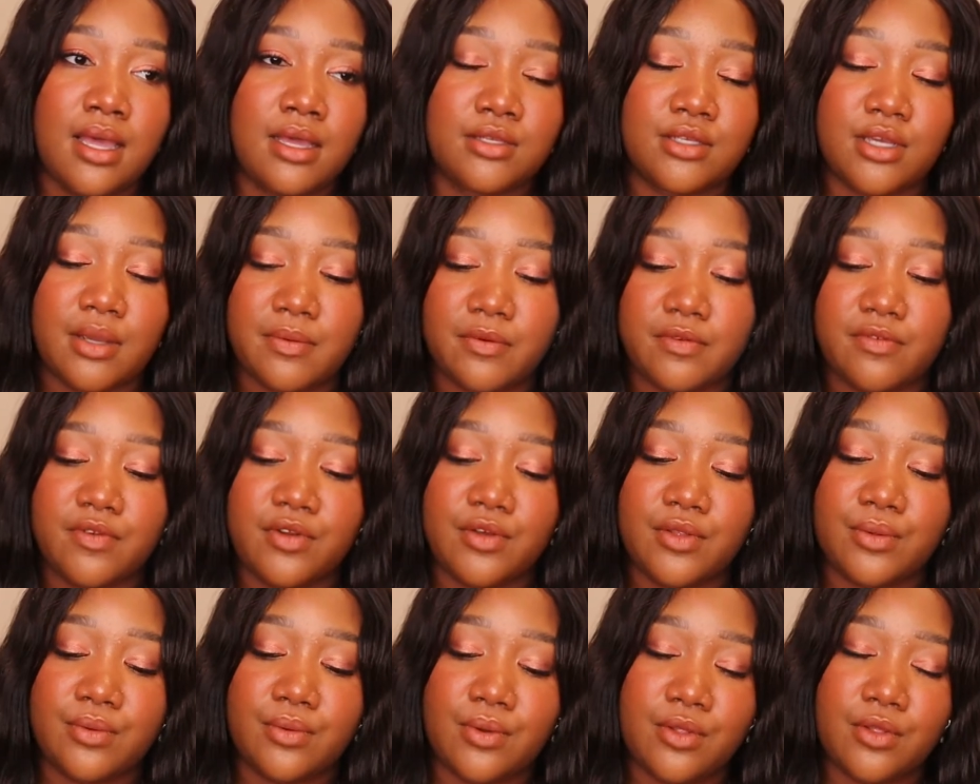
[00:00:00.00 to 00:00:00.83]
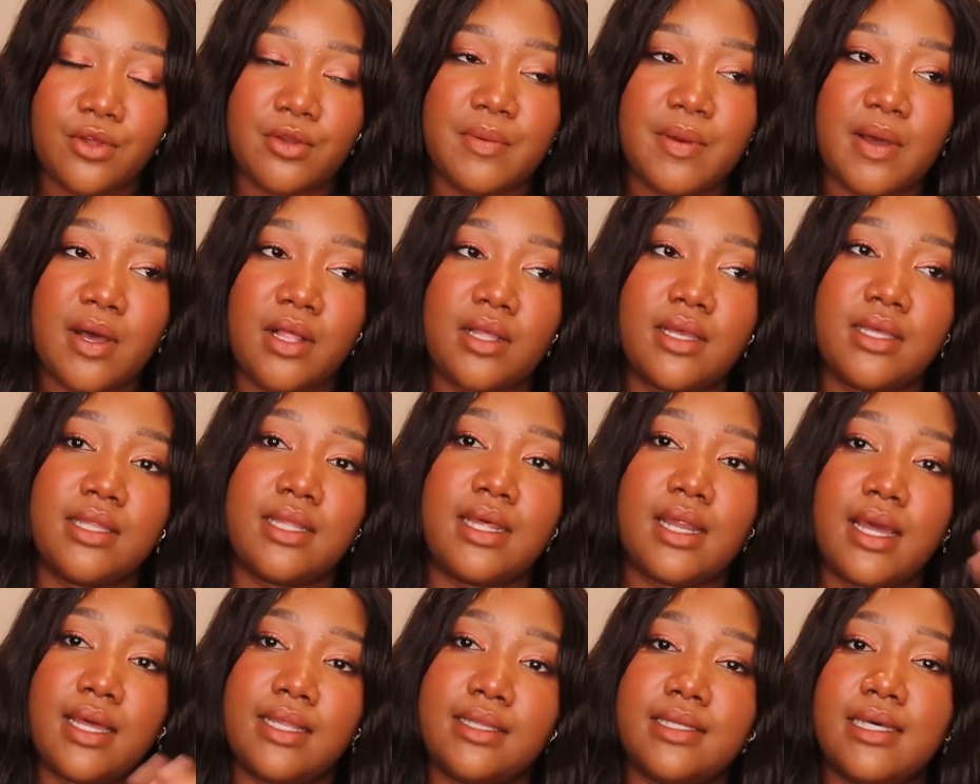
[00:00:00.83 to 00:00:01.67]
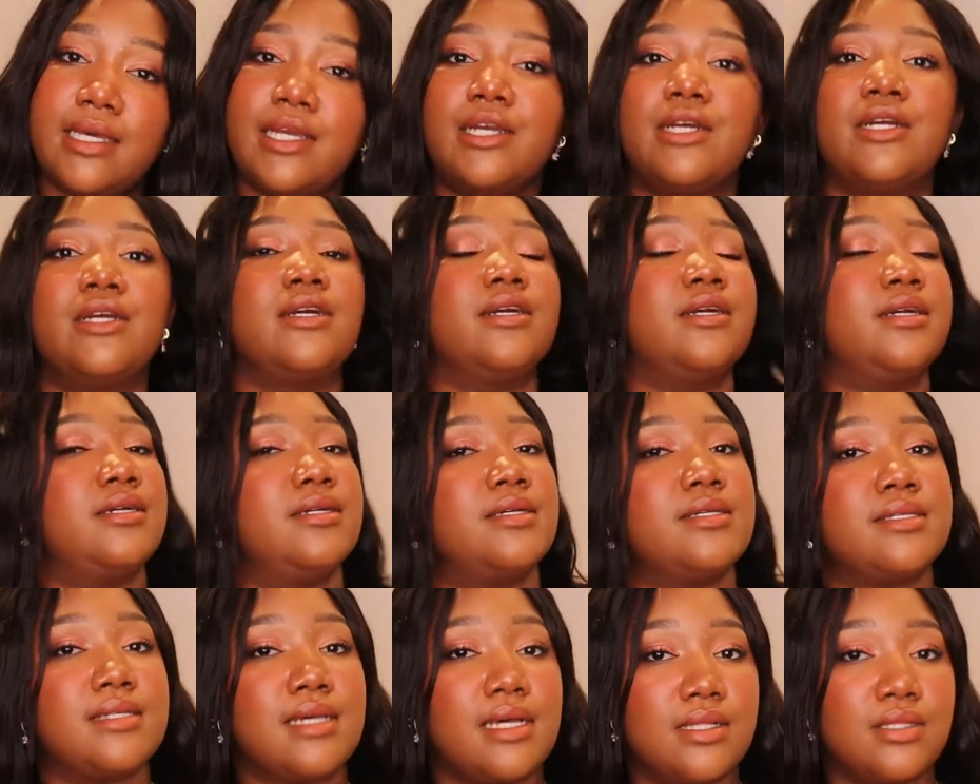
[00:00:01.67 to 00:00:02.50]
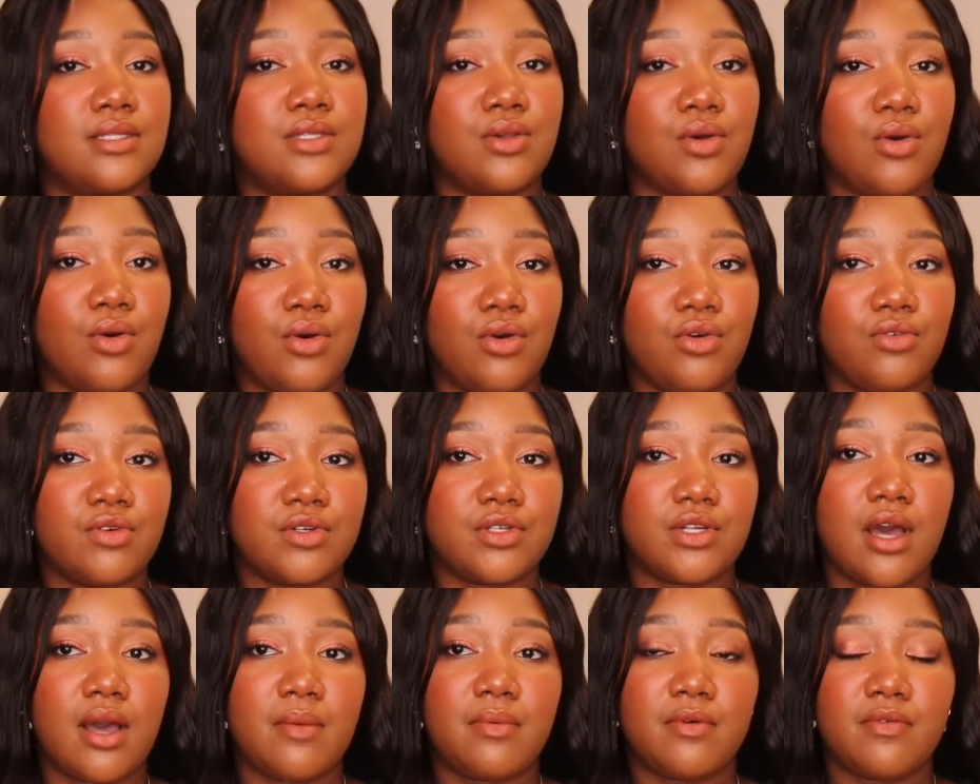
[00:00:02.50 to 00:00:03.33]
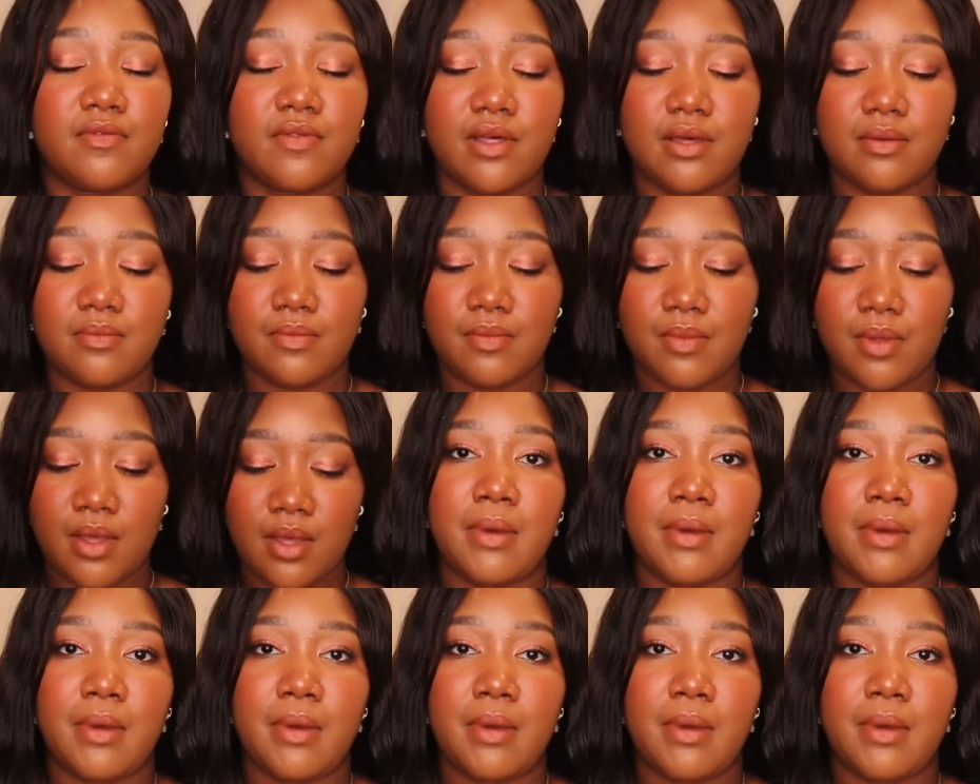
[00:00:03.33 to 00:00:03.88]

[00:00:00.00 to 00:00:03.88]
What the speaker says: so I prefer the roller ball, and then I layer scents over top of them.